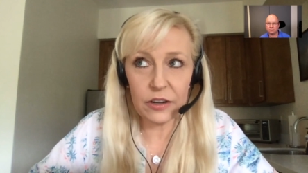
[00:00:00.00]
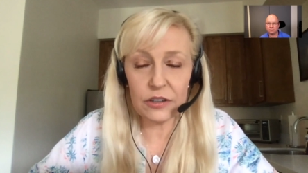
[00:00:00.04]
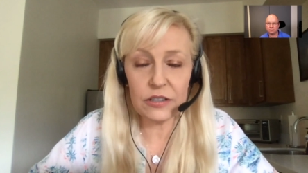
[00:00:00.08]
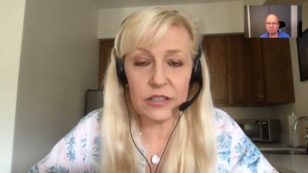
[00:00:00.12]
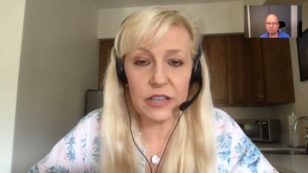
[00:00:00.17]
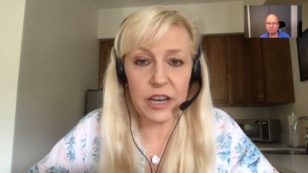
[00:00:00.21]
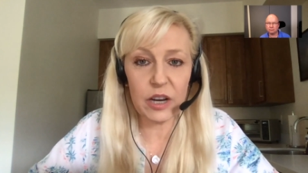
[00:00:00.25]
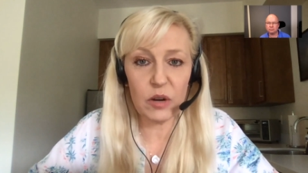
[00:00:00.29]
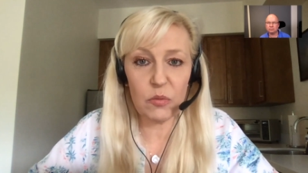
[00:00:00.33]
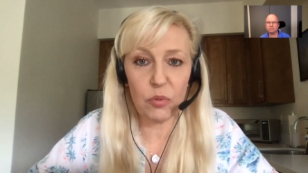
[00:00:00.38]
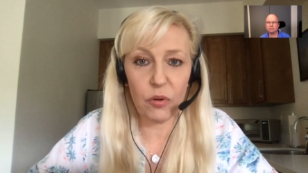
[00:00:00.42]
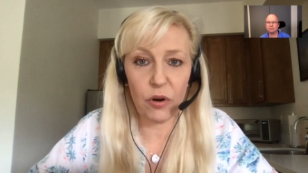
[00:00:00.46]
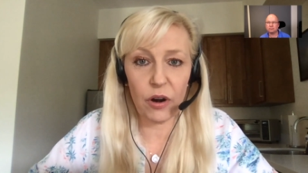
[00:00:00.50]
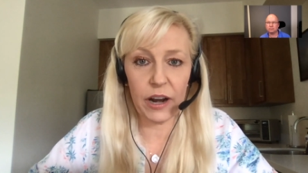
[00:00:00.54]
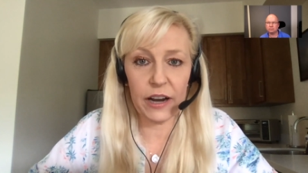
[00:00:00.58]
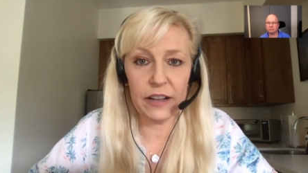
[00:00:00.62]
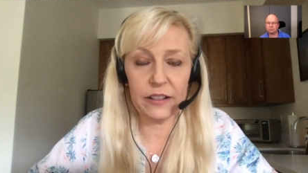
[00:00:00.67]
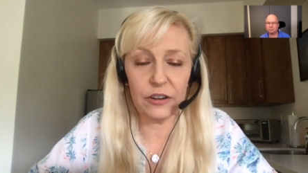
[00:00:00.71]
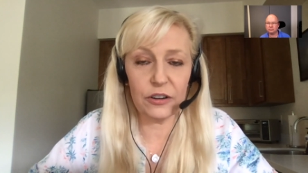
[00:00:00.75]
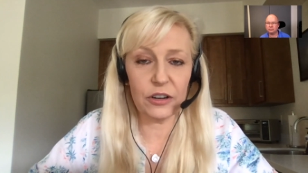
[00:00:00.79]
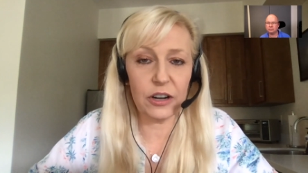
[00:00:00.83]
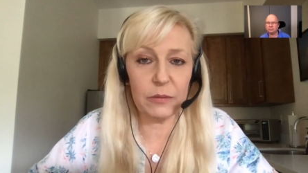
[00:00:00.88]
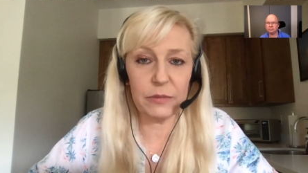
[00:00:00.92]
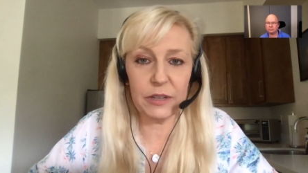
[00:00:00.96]
They're saying mm-hmm.
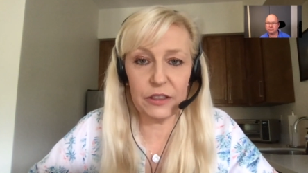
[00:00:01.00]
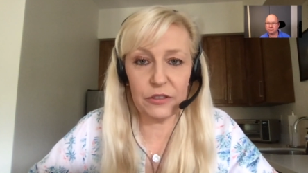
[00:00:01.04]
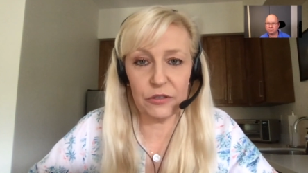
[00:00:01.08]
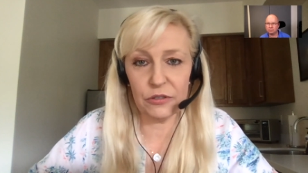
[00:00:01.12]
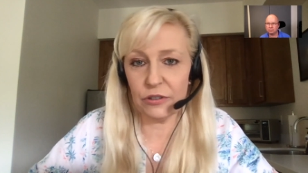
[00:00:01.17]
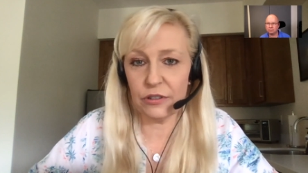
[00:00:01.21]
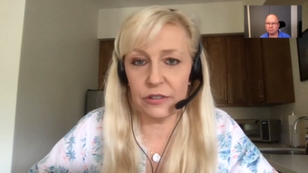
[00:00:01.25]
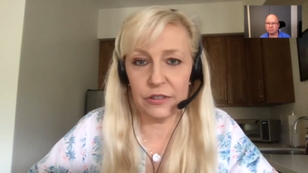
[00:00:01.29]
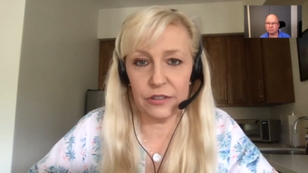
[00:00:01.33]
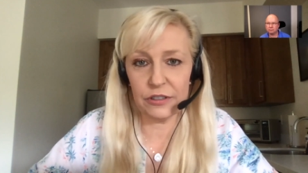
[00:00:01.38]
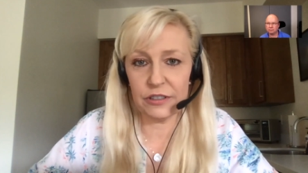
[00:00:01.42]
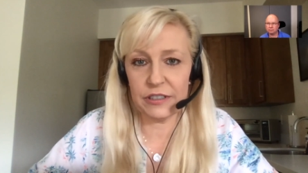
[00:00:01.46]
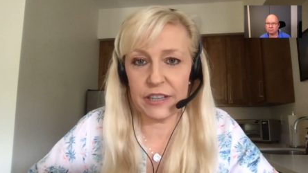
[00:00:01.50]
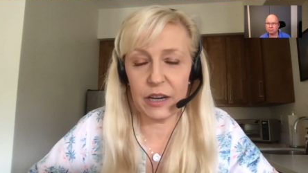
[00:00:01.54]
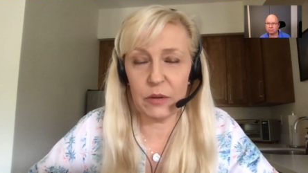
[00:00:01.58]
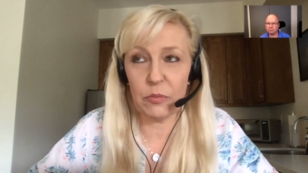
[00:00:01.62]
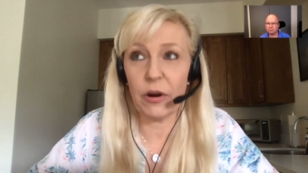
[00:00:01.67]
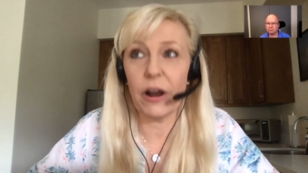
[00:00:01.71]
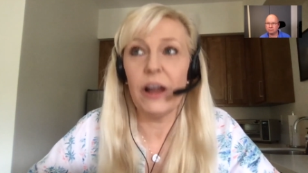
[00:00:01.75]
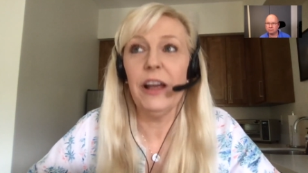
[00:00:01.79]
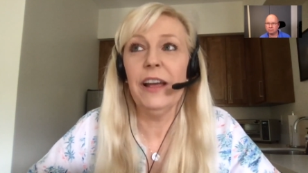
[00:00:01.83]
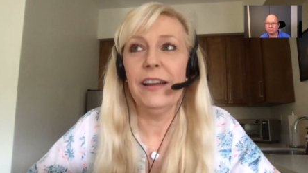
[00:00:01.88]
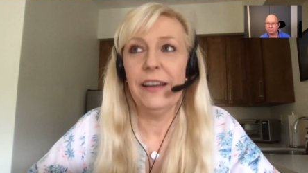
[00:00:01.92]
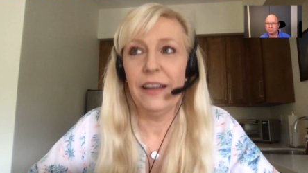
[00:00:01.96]
pray. They're coming through and they're
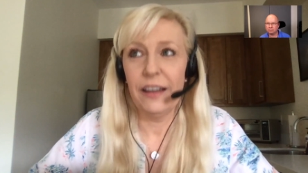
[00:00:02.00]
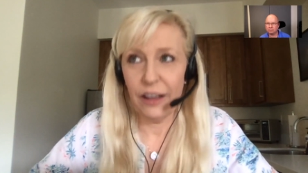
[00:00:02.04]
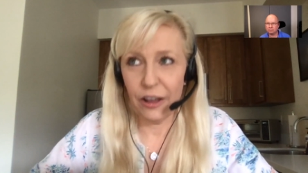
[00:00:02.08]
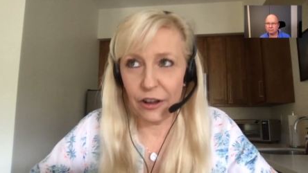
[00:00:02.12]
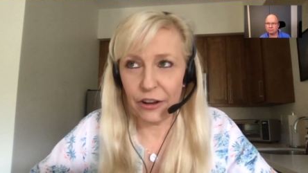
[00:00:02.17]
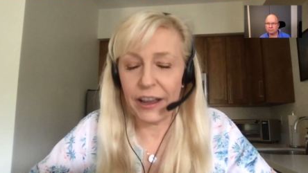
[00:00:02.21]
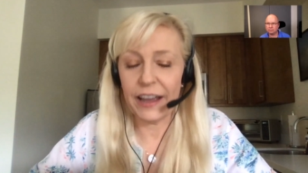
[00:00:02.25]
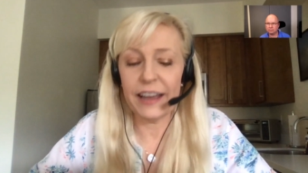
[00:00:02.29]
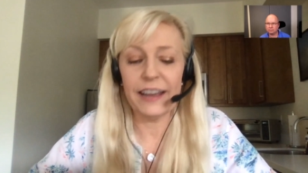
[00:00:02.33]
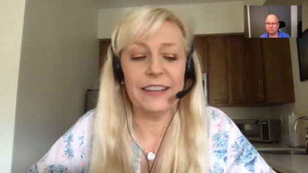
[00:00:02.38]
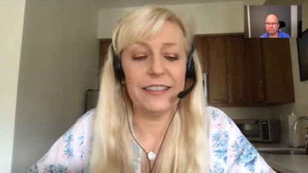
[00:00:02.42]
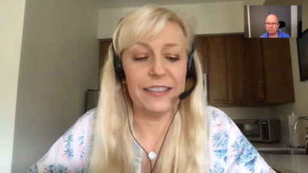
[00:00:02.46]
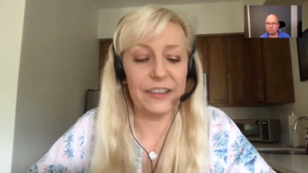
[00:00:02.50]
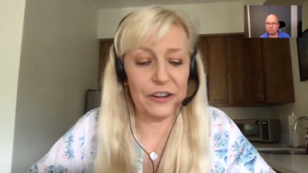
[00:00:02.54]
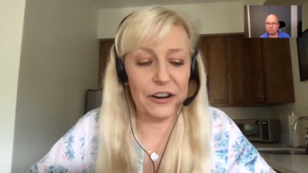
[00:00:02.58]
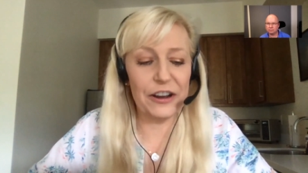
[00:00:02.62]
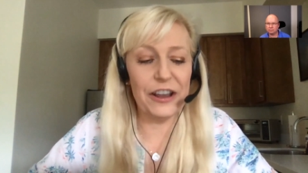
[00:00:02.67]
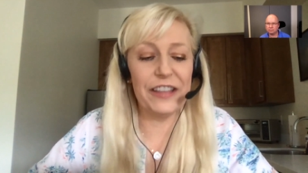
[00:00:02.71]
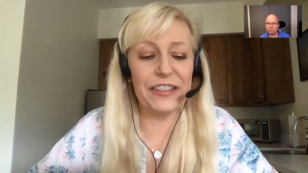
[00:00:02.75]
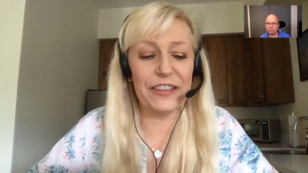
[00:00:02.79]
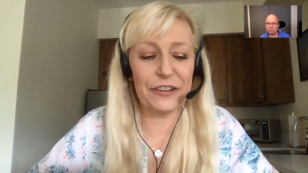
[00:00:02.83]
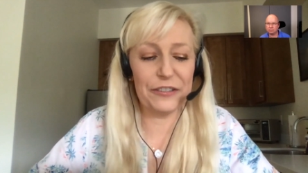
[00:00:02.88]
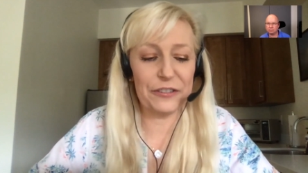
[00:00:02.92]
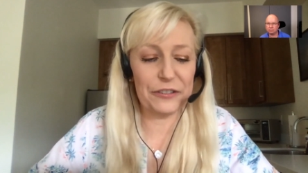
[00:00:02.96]
saying pray. Okay,
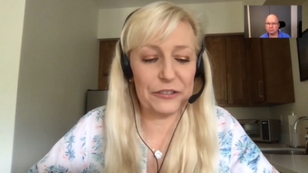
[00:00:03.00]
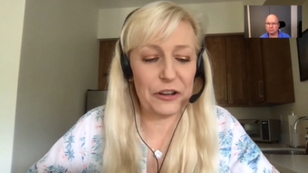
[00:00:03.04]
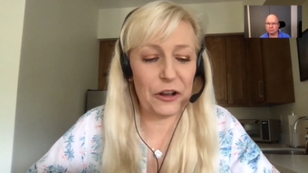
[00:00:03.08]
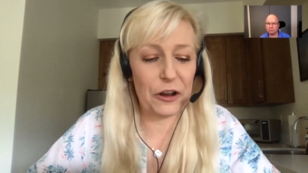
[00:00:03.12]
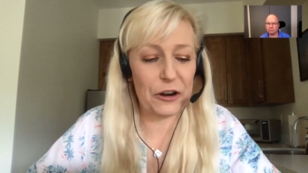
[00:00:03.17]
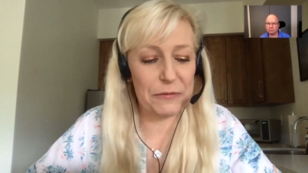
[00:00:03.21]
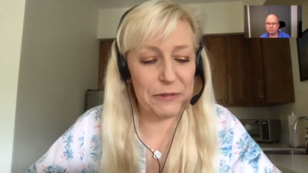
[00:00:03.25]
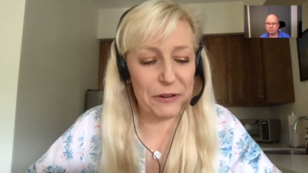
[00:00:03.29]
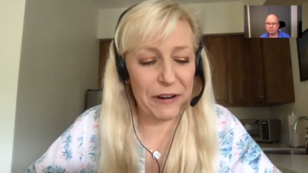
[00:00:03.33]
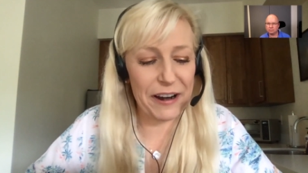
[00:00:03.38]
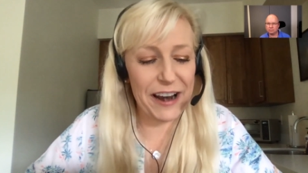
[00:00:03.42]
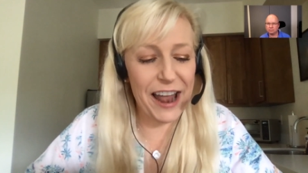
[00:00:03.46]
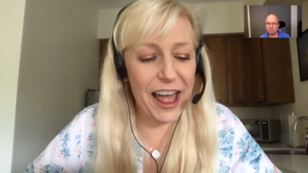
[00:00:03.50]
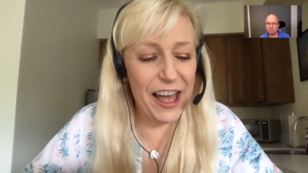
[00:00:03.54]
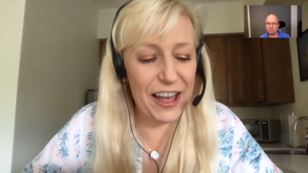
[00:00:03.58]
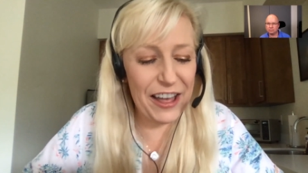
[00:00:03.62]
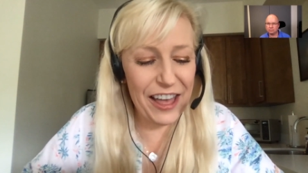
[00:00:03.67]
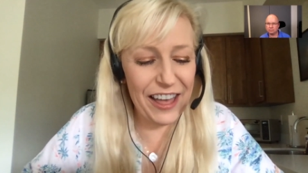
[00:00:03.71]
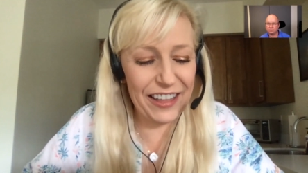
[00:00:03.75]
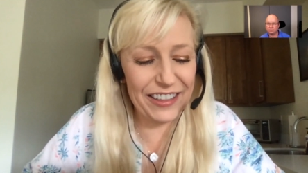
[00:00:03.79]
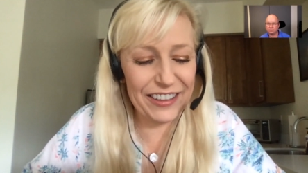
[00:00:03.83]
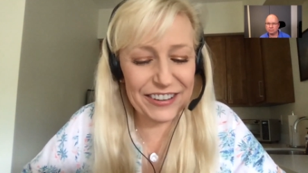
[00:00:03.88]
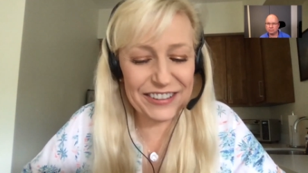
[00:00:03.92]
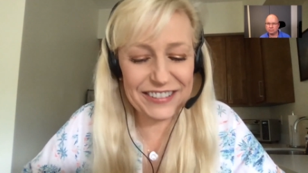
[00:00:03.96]
they're, they're, they're talking to me
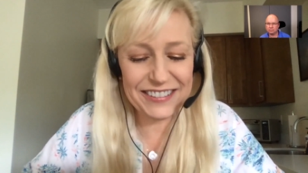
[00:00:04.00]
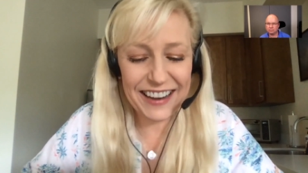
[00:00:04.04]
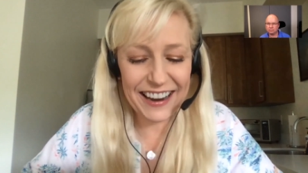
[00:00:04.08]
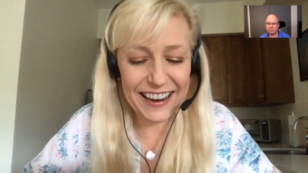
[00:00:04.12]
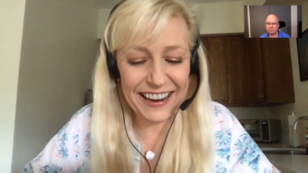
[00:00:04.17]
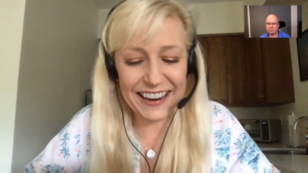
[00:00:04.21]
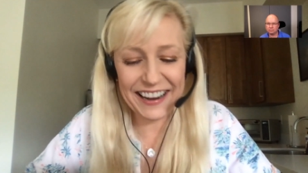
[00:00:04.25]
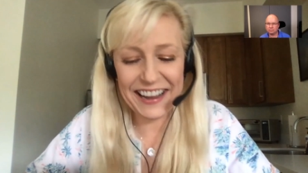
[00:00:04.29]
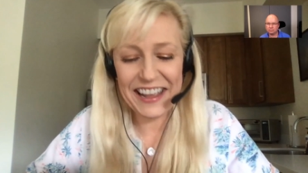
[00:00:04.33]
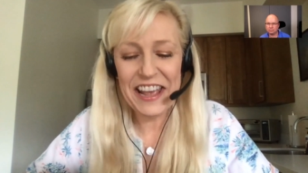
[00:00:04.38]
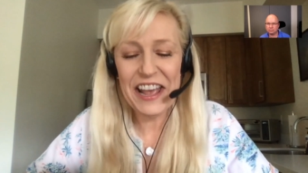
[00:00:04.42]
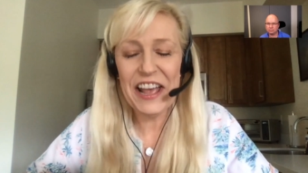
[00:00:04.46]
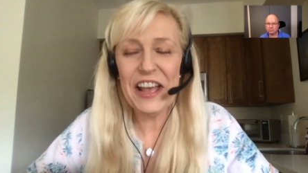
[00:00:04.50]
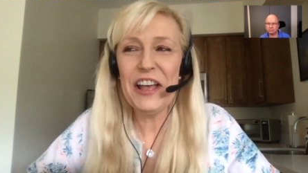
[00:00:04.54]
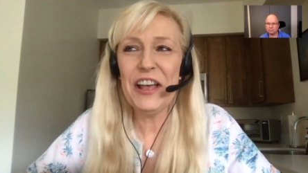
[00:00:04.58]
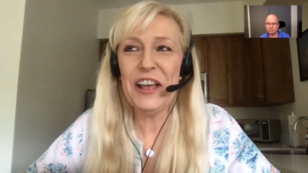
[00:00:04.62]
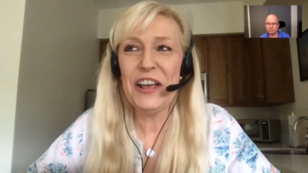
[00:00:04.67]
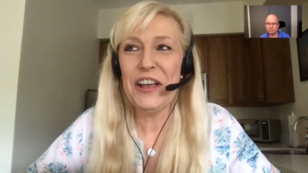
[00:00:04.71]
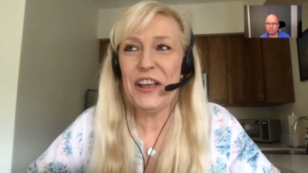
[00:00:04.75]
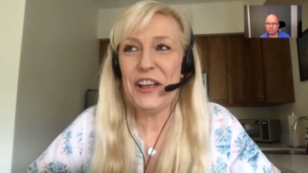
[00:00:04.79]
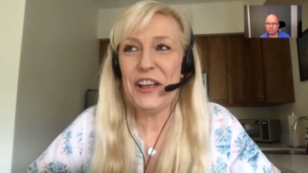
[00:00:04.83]
right now. They're saying...